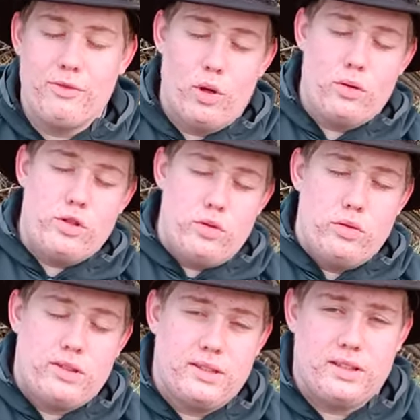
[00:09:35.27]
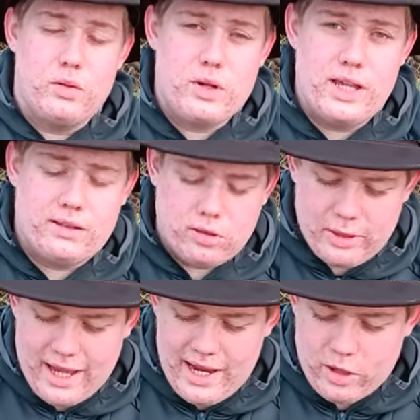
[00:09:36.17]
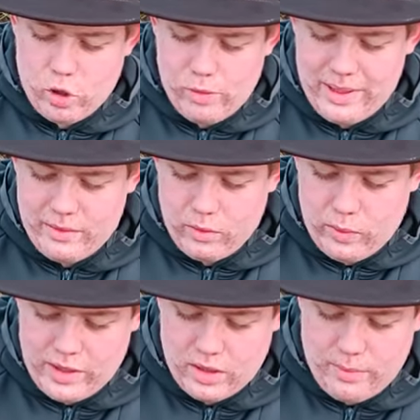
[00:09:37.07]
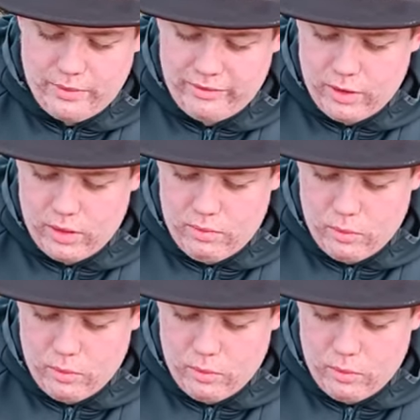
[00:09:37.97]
not used the Silky, so I can't comment which I prefer.